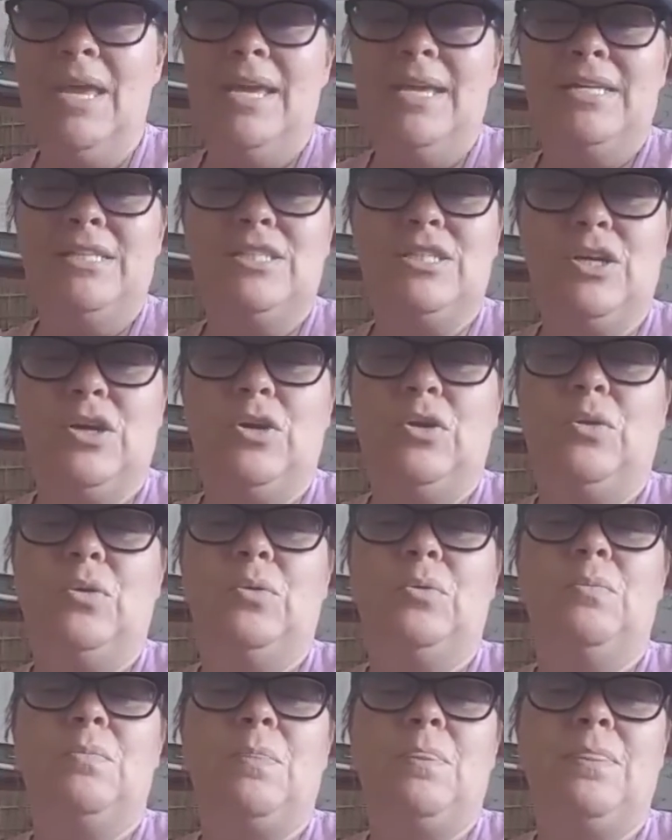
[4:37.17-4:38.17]

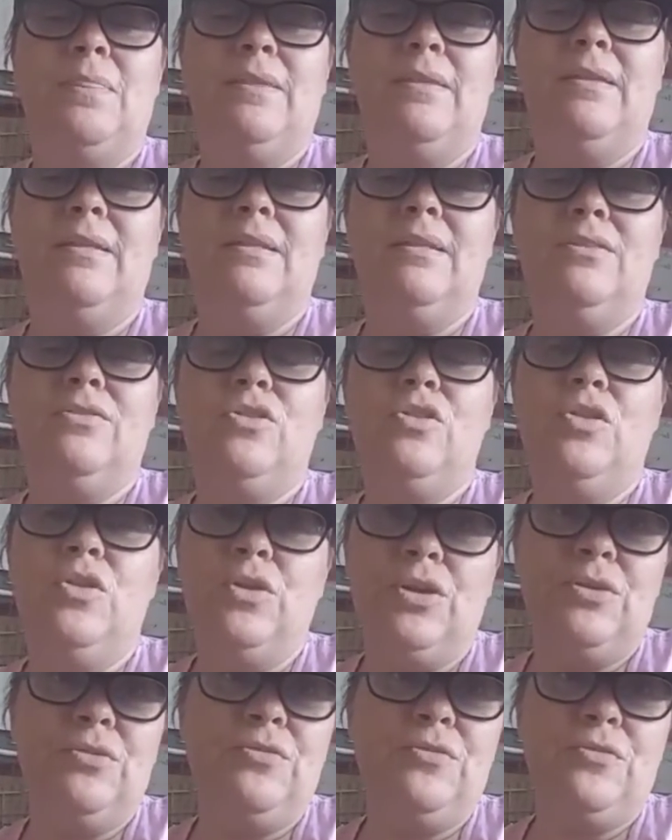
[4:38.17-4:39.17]
So
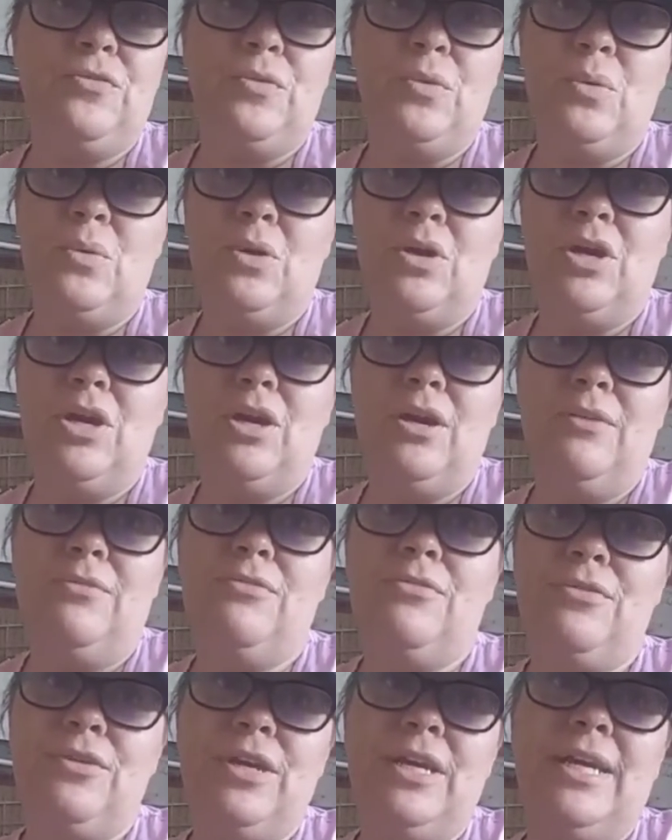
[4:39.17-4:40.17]
look for
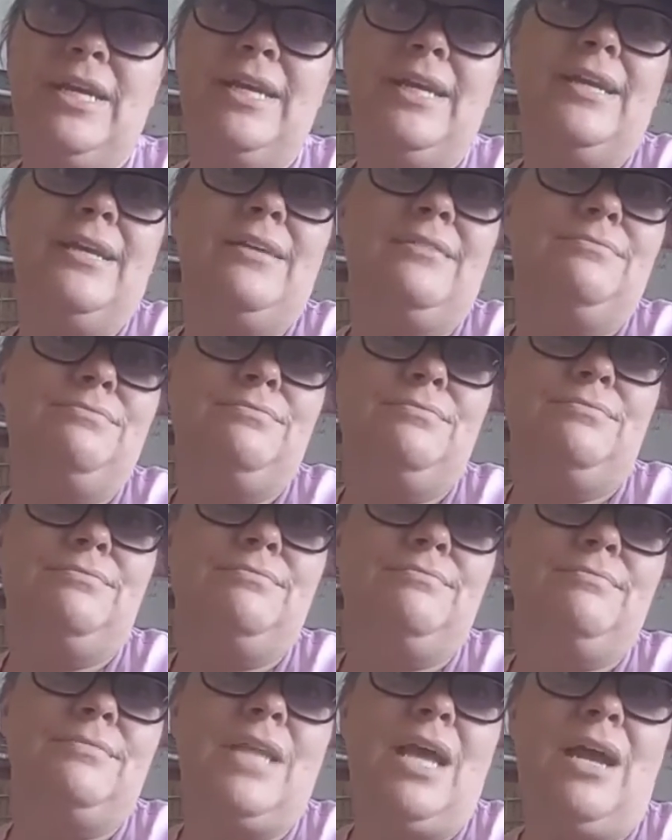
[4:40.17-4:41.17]
free
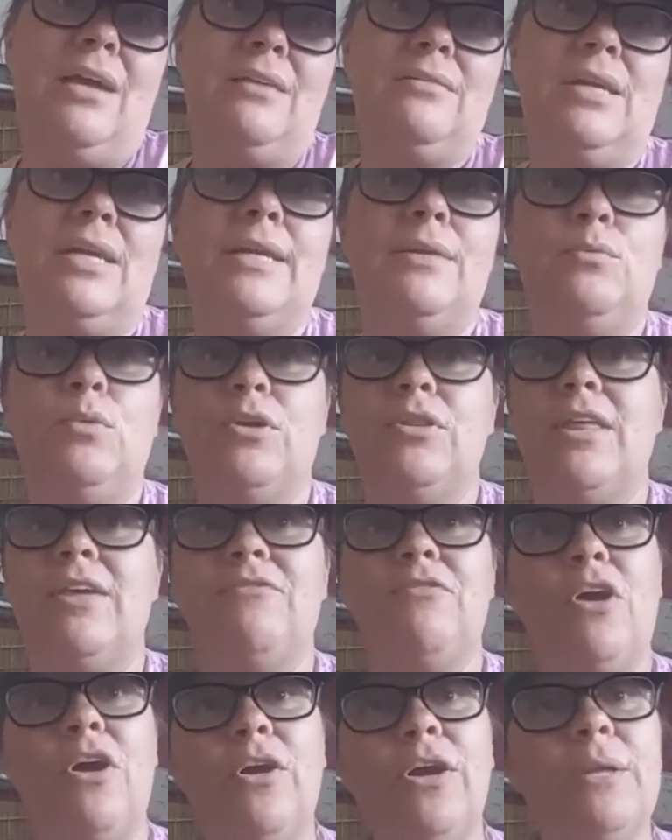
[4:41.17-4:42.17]
online where
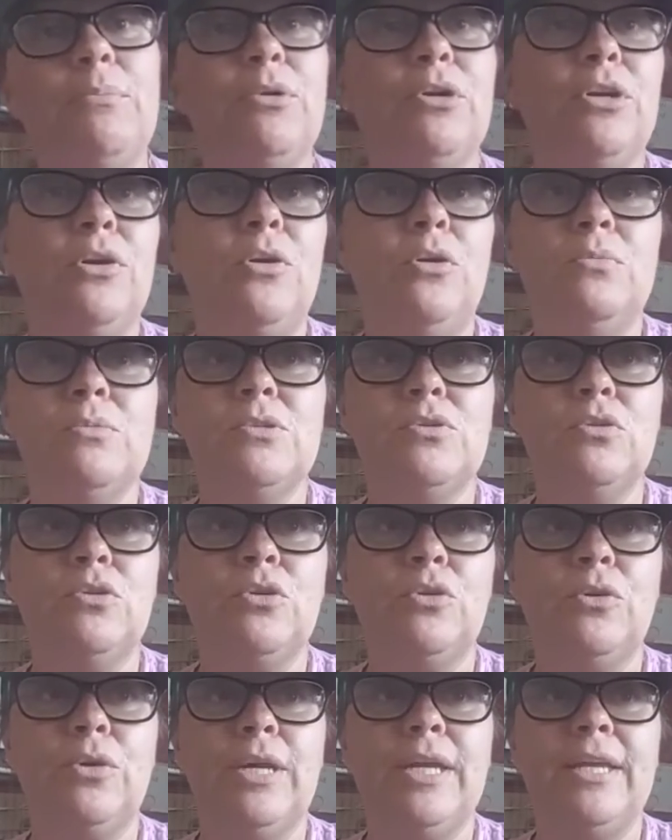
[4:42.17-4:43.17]
they've already put a homeschool
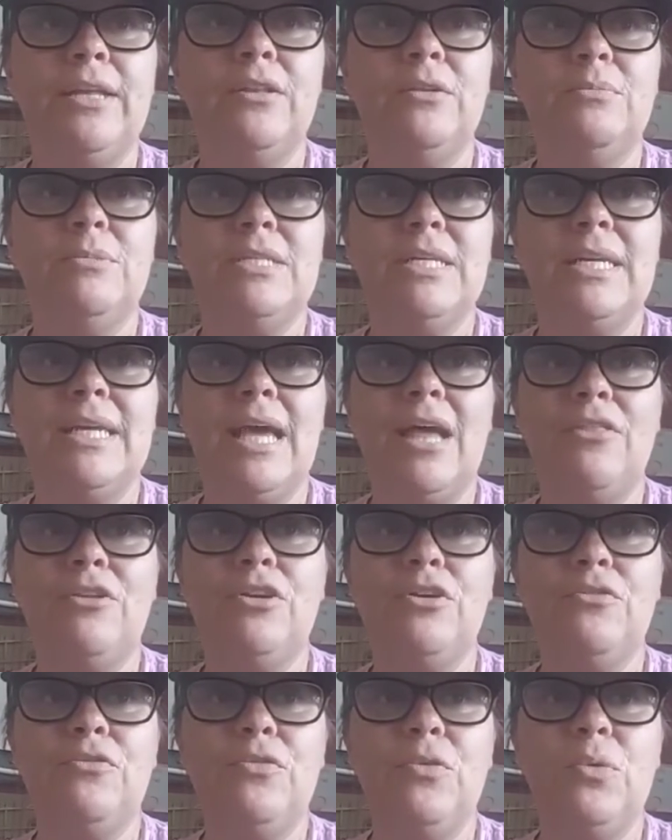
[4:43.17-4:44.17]
curriculum
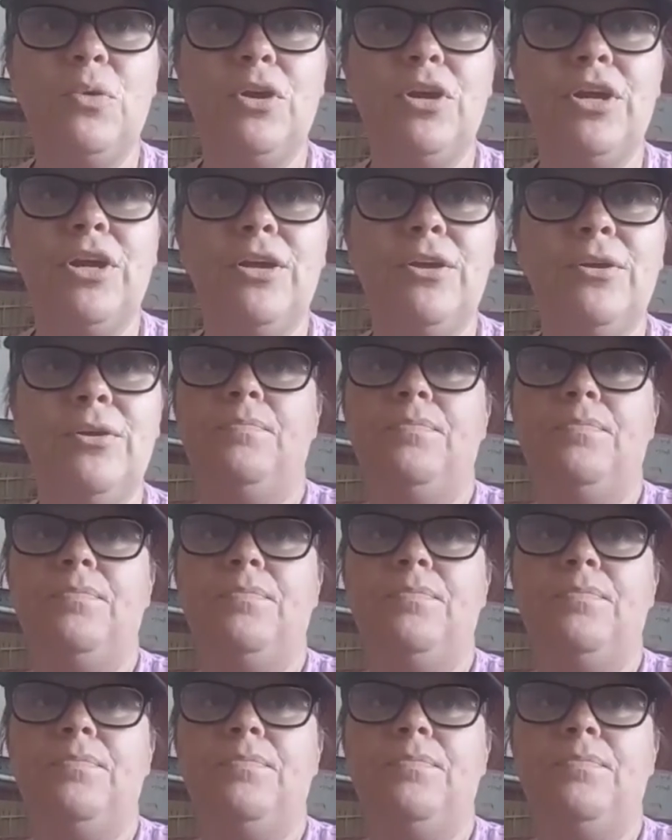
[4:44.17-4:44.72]
together for you.